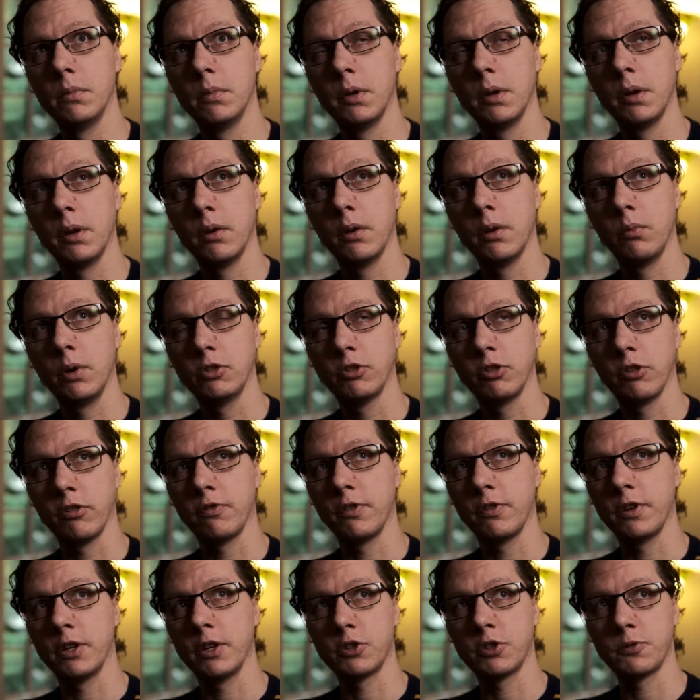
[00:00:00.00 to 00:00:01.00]
we just
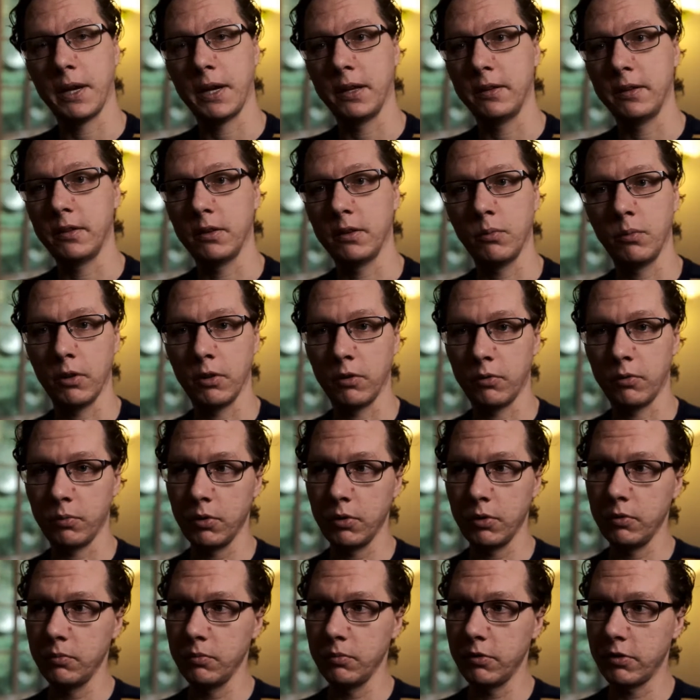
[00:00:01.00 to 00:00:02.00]
finished painting one of the
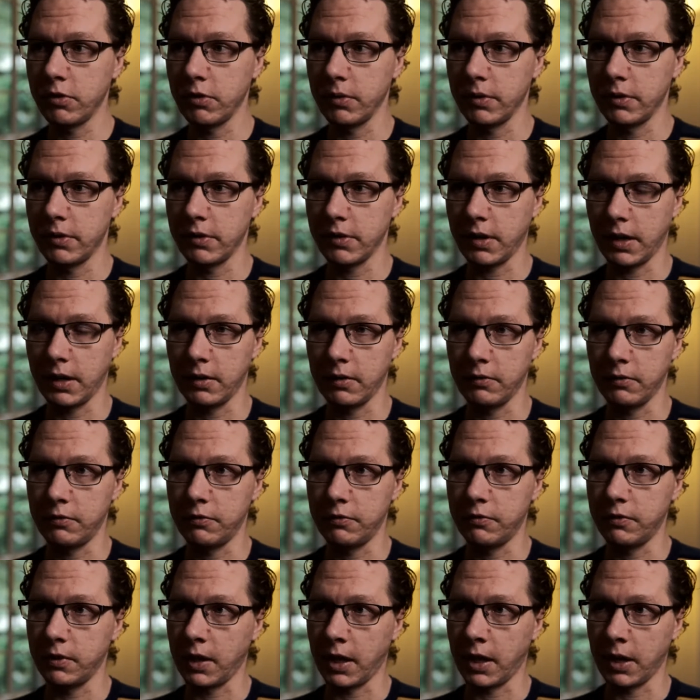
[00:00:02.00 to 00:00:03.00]
rooms, so it's kind
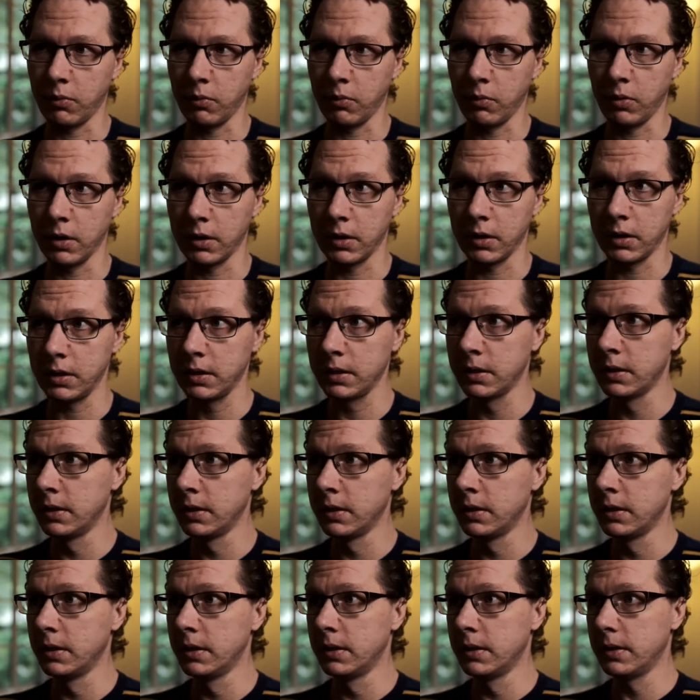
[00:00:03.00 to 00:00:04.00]
of a lot of work.
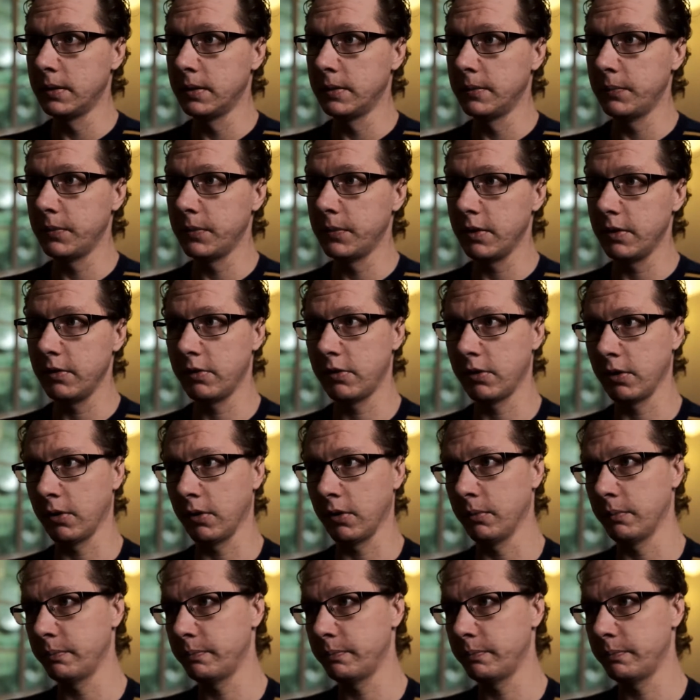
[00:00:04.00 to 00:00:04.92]
So